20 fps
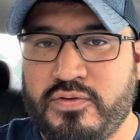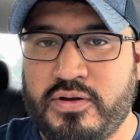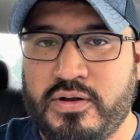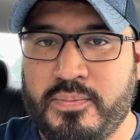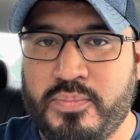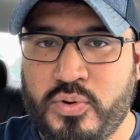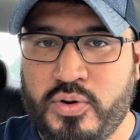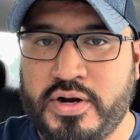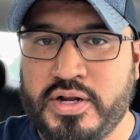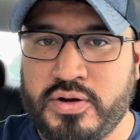a
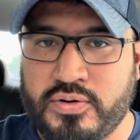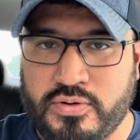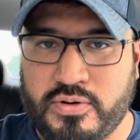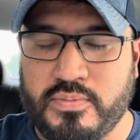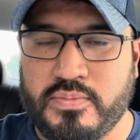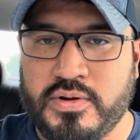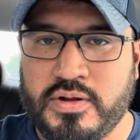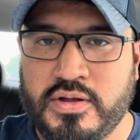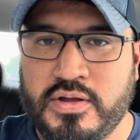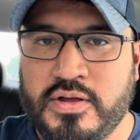boarding
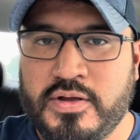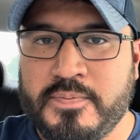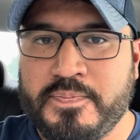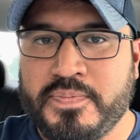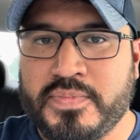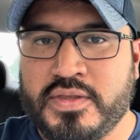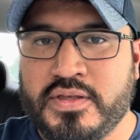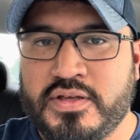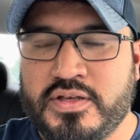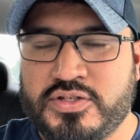group.
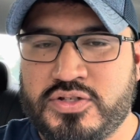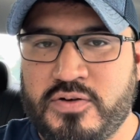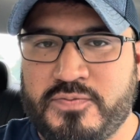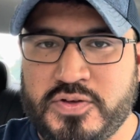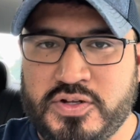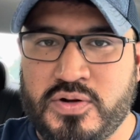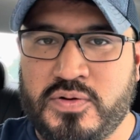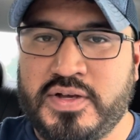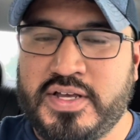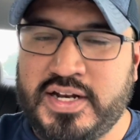So if
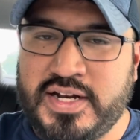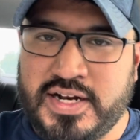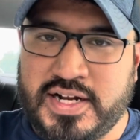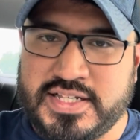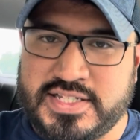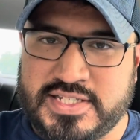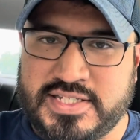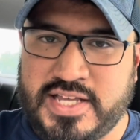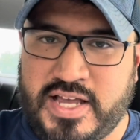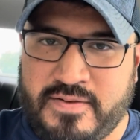you don't get it
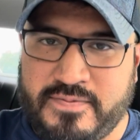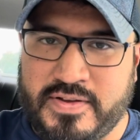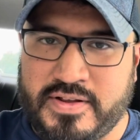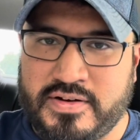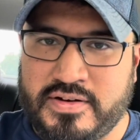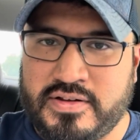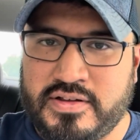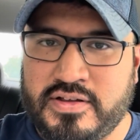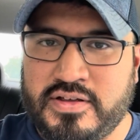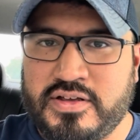at
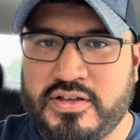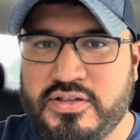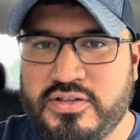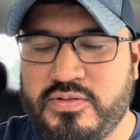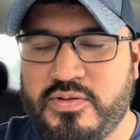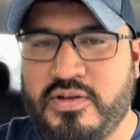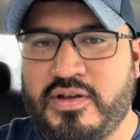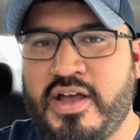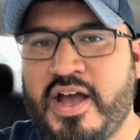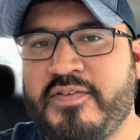7,
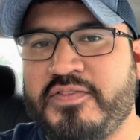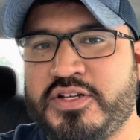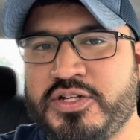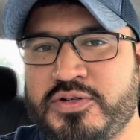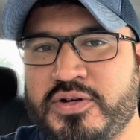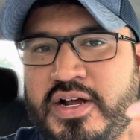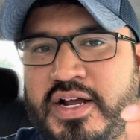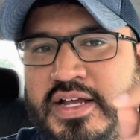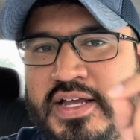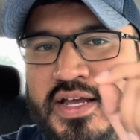you have to
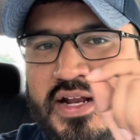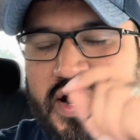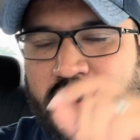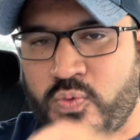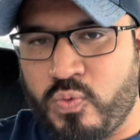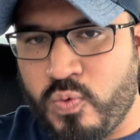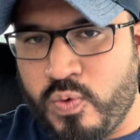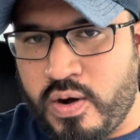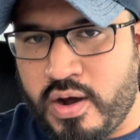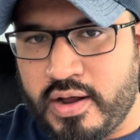try again at
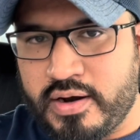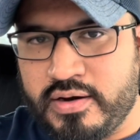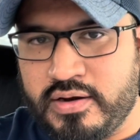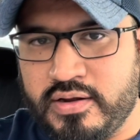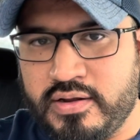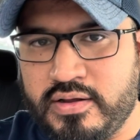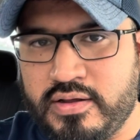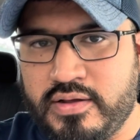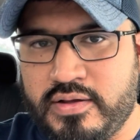1.